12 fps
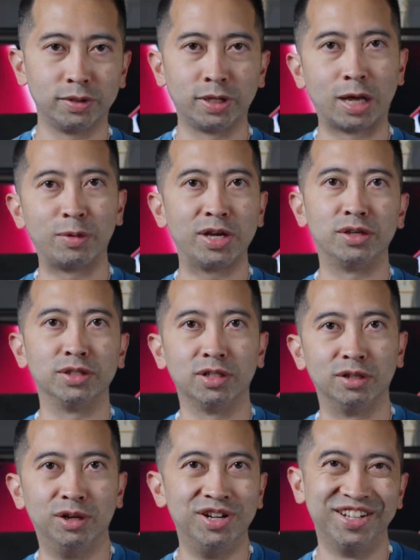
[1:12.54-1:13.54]
that way
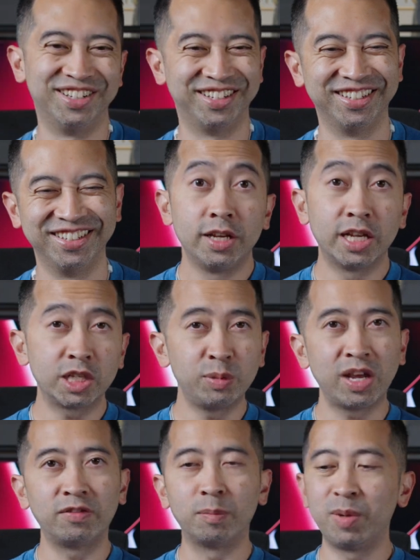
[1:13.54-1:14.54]
also. Next
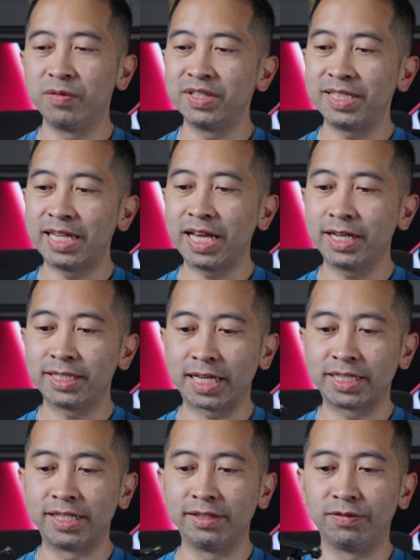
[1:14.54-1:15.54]
we have the pivot stand. It's
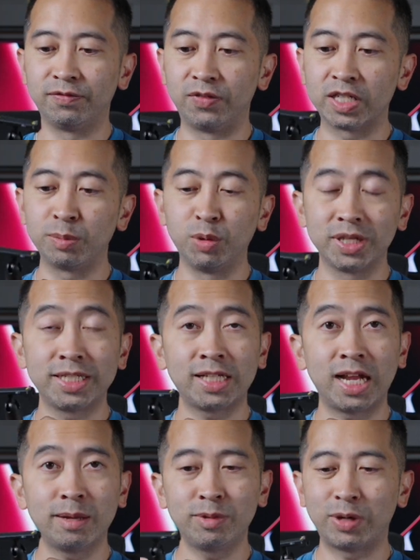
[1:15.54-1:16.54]
actually flexible this
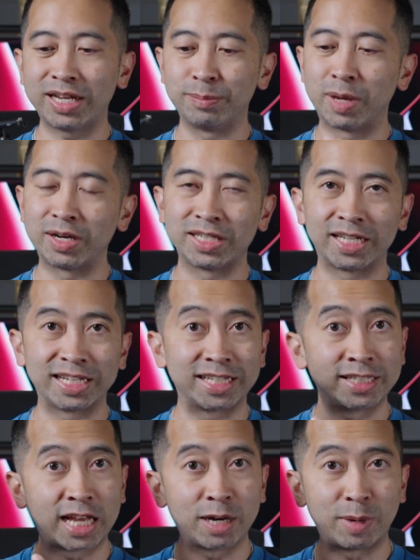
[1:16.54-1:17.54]
time, so I can mount it to like the
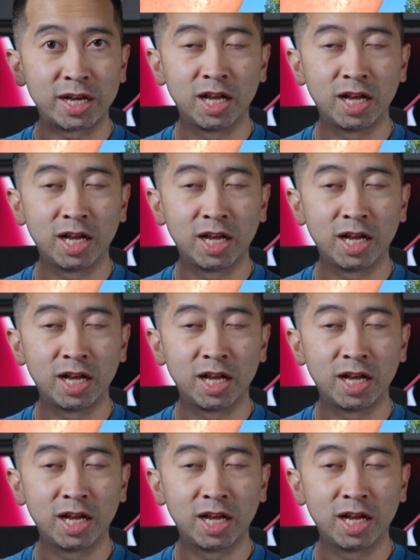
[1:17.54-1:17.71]
side of my